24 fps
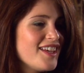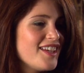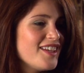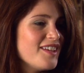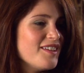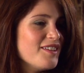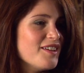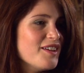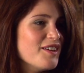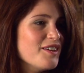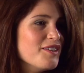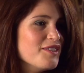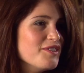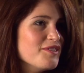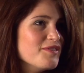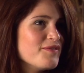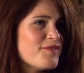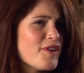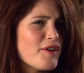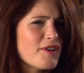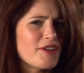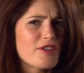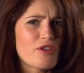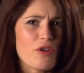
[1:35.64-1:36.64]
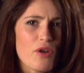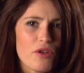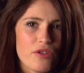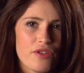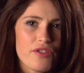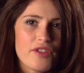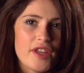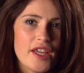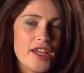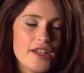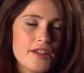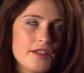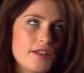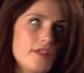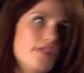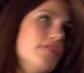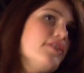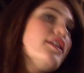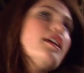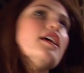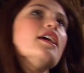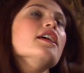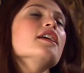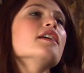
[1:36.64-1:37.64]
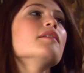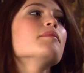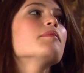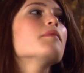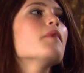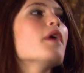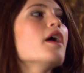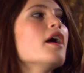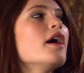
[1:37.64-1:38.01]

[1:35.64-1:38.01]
you know, very gothic looking.